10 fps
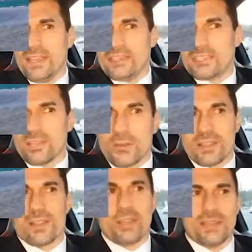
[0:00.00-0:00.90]
is slowing
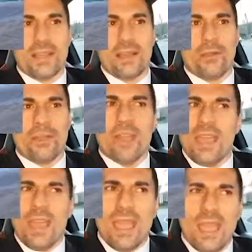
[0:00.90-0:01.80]
the car down,
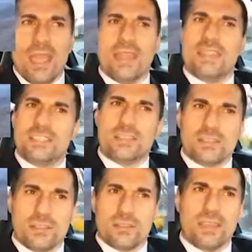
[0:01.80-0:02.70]
and
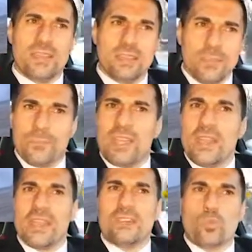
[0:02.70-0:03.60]
additionally, it
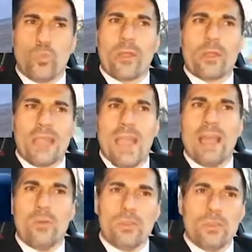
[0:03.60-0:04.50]
is wearing
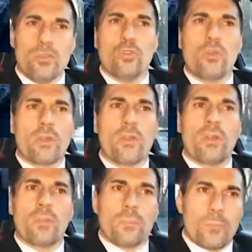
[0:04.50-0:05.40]
out your
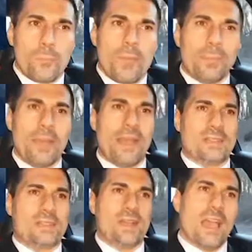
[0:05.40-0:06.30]
brake
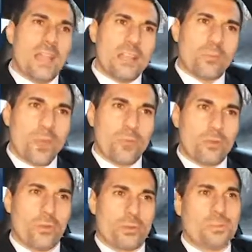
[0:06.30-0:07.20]
pads and your brake
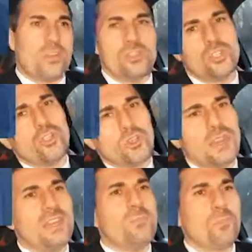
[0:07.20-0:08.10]
rotors, so you're going to
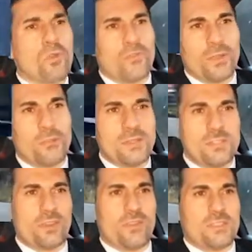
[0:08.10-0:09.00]
need more frequent
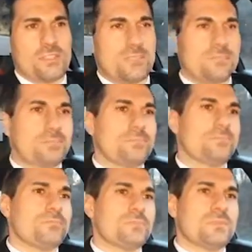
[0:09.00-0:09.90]
service.
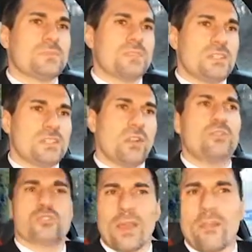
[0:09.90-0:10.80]
So
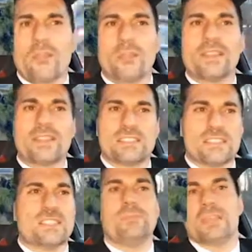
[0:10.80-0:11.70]
try to avoid that
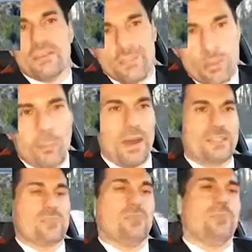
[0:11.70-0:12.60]
system if at all
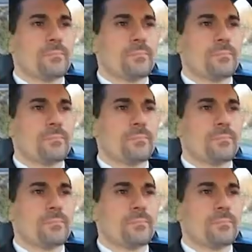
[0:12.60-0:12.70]
possible.